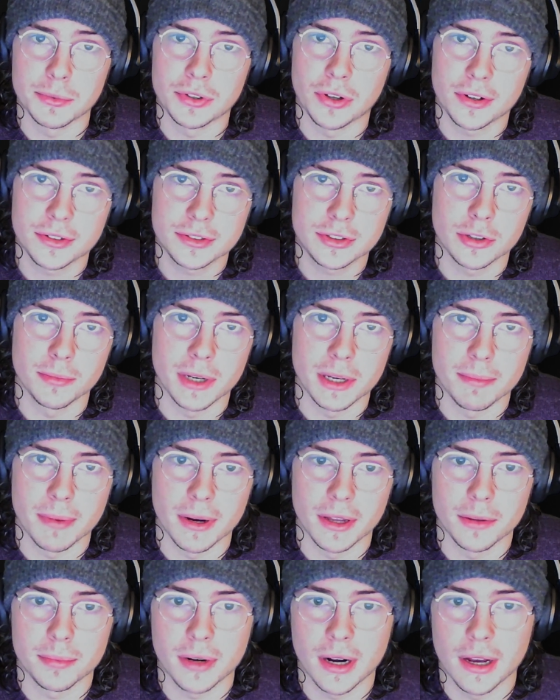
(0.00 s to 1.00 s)
also made
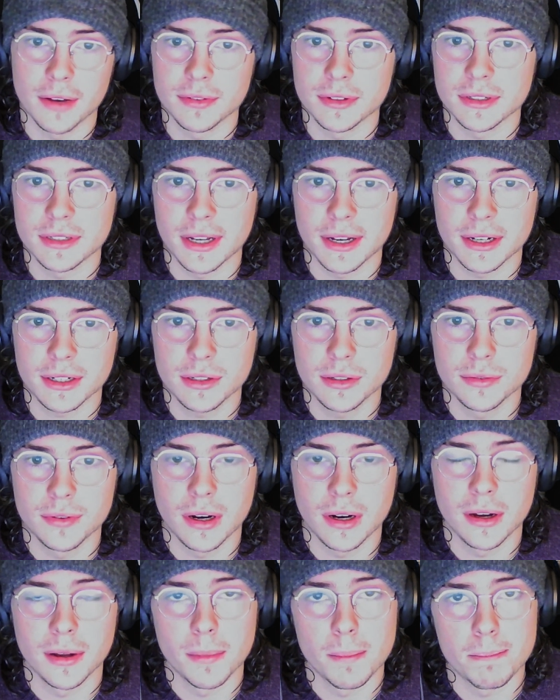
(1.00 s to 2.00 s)
by the private detective
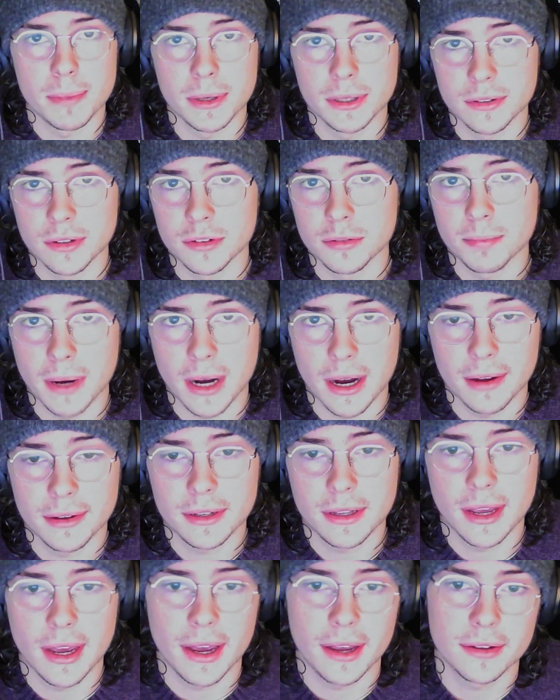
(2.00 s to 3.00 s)
on Biz's
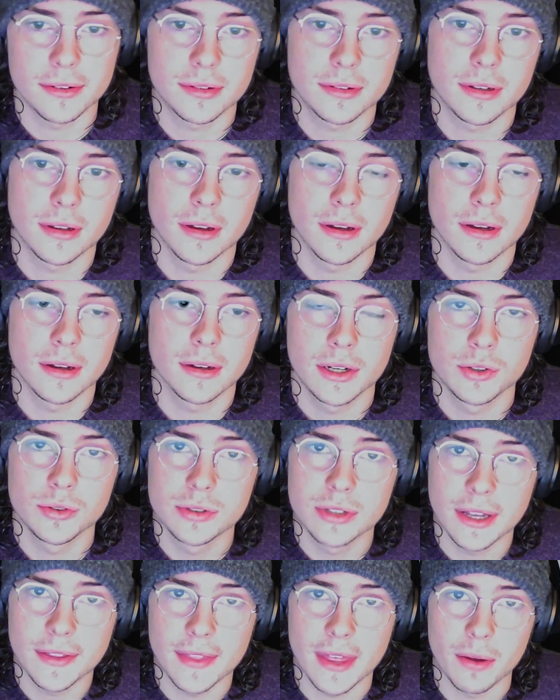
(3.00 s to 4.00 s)
podcast, who
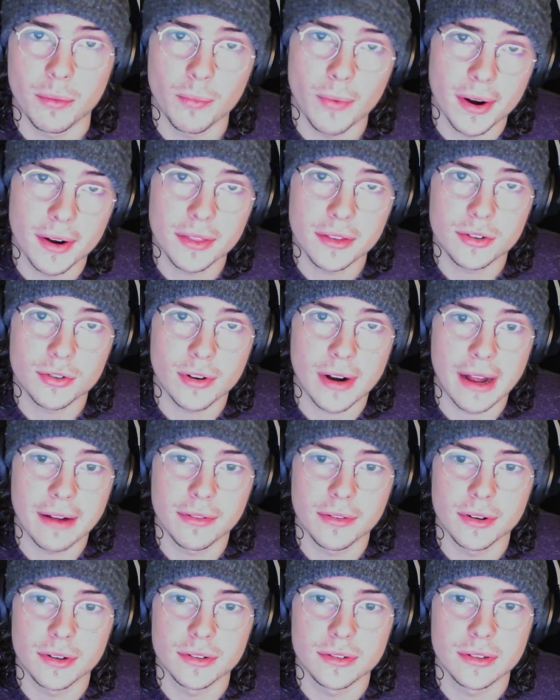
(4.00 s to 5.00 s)
said that one of the
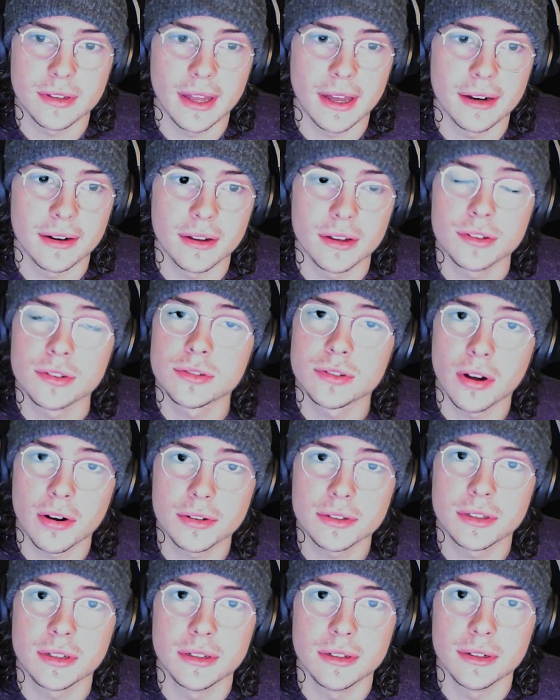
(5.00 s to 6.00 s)
travelers that
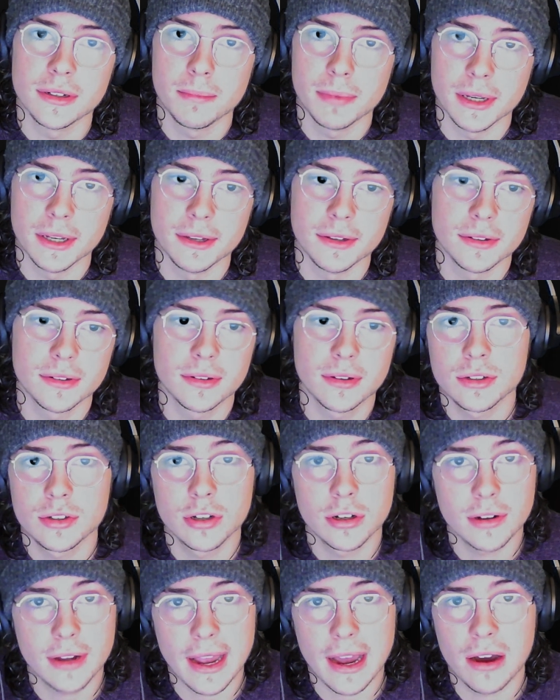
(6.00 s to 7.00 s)
assaulted Biz
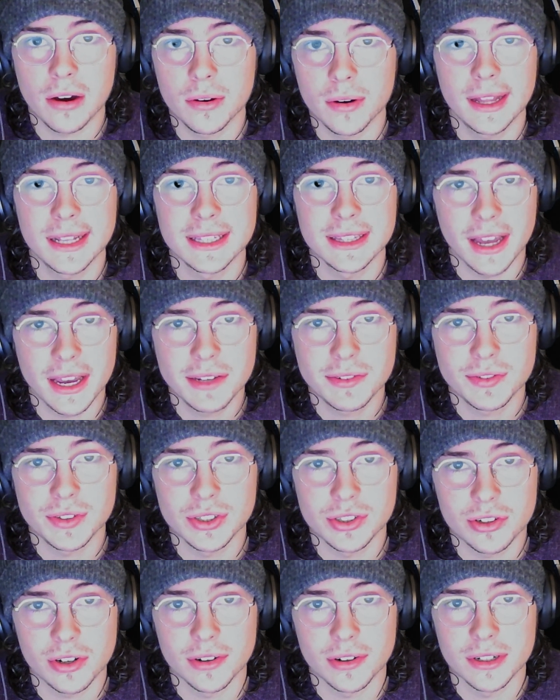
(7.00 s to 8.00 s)
took out life
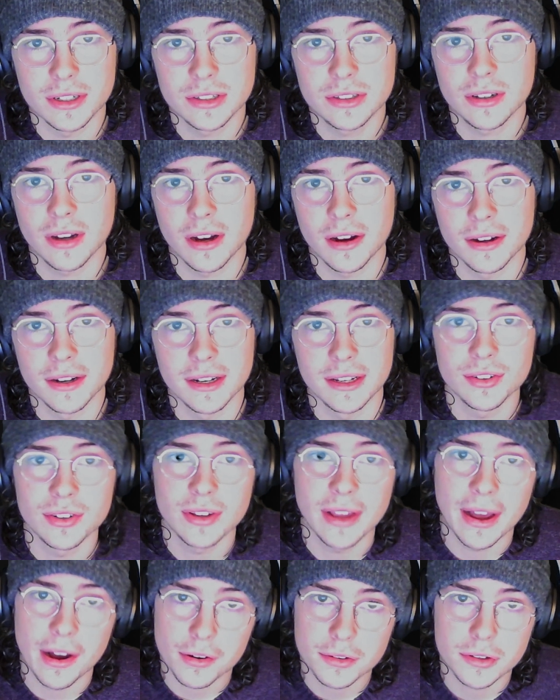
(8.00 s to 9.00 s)
insurance on his
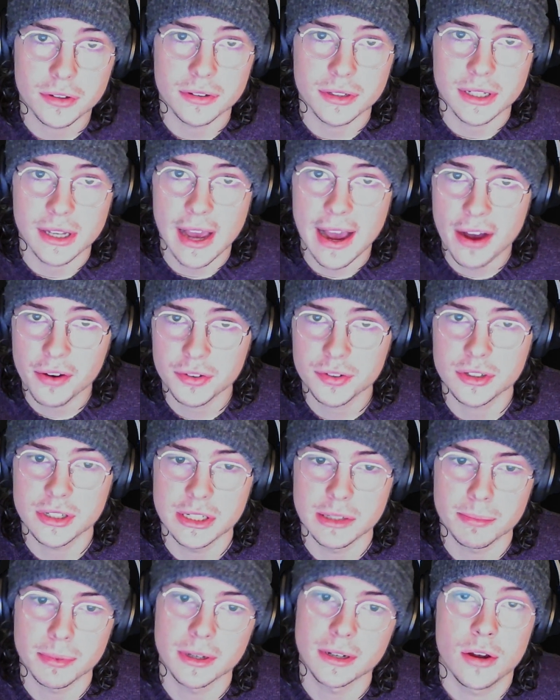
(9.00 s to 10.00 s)
elderly
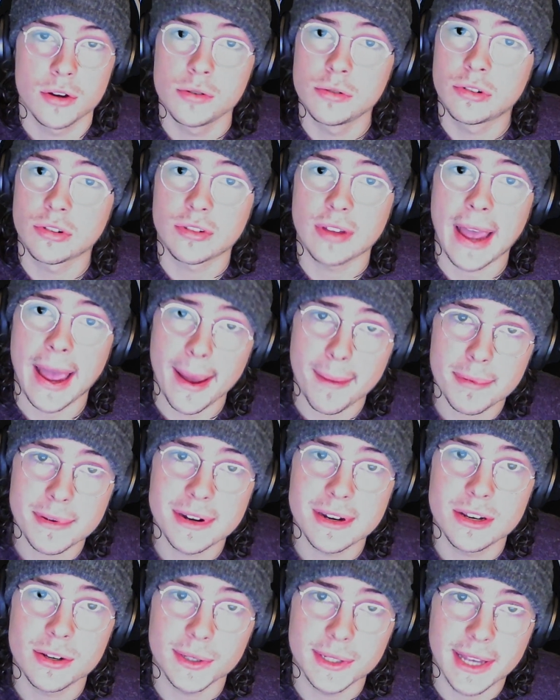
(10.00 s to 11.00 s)
housekeeper, who just
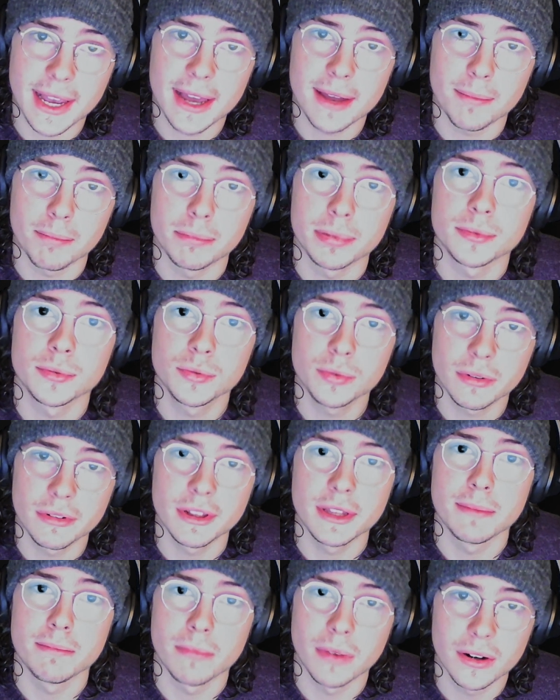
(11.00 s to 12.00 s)
happened to get
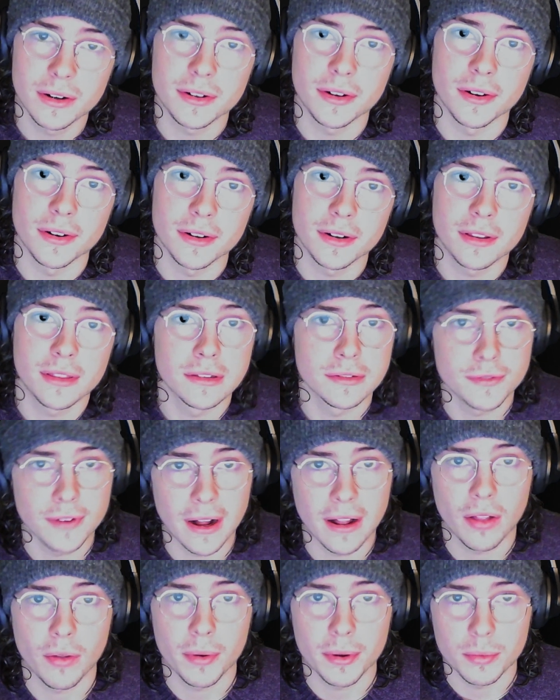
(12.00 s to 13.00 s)
brutally murdered the
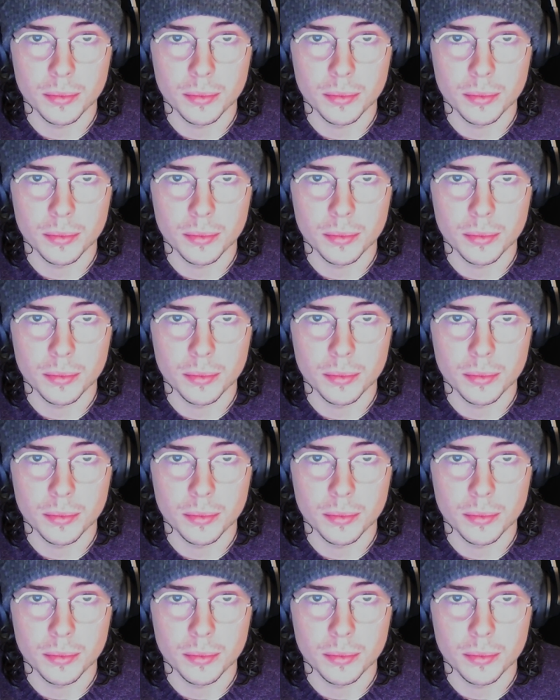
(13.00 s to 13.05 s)
following